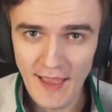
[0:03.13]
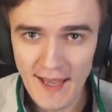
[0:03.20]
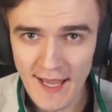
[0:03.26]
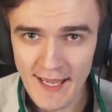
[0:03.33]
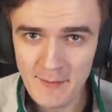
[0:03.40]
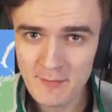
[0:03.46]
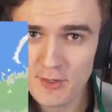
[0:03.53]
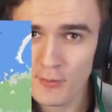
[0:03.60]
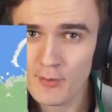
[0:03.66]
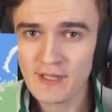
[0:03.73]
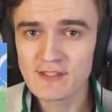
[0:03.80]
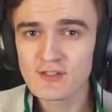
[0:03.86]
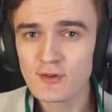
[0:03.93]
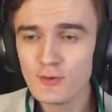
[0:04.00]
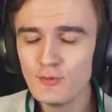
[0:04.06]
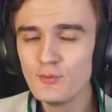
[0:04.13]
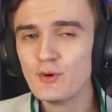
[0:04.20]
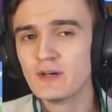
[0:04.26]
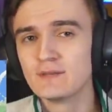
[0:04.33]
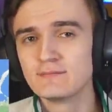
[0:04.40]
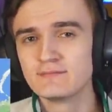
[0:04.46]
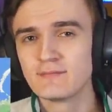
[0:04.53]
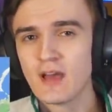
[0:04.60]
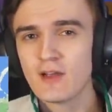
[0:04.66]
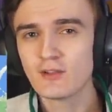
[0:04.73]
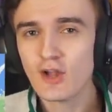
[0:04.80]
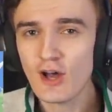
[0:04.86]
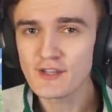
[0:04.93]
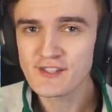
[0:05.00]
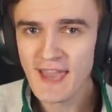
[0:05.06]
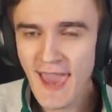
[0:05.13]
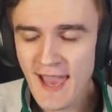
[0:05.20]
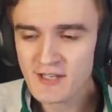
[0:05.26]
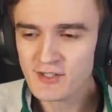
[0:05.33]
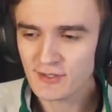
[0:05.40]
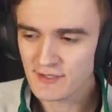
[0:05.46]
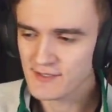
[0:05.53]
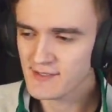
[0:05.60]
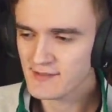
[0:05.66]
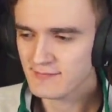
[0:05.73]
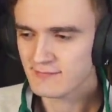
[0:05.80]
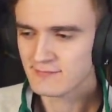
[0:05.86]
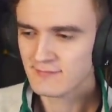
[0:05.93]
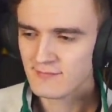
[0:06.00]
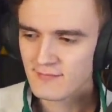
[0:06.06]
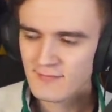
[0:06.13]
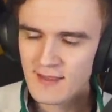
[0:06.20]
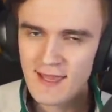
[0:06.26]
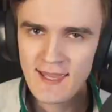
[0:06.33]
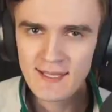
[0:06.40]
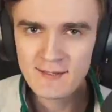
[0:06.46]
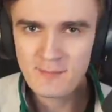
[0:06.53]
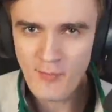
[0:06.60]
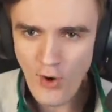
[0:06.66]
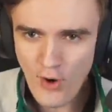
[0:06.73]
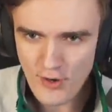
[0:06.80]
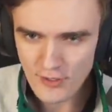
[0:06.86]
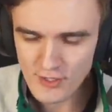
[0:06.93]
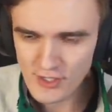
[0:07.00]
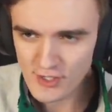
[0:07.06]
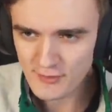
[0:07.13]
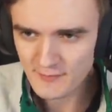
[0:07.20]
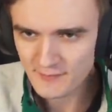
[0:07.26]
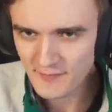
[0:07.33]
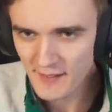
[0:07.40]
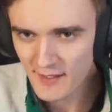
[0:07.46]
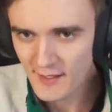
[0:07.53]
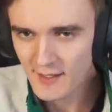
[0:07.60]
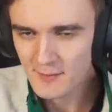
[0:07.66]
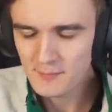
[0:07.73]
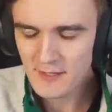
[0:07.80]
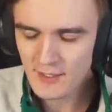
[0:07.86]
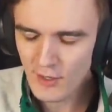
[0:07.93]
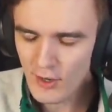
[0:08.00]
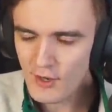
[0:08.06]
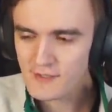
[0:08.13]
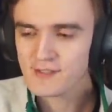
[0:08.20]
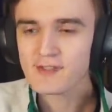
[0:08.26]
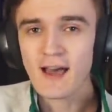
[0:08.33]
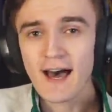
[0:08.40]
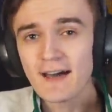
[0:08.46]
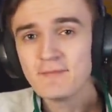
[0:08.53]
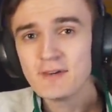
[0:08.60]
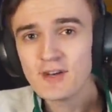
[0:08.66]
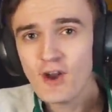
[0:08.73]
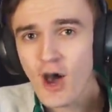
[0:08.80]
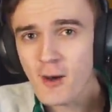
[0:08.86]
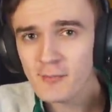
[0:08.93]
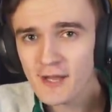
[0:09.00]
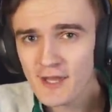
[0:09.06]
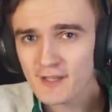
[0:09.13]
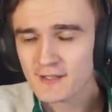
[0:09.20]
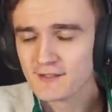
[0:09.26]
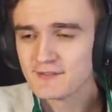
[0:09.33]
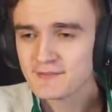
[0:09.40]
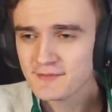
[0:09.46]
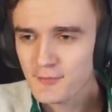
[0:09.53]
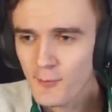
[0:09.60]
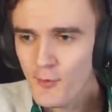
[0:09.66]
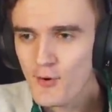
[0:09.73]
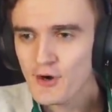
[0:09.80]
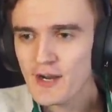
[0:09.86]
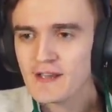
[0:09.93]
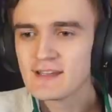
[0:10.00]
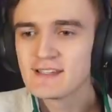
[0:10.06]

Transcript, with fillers: I am going to Los Angeles in March because I've been nominated for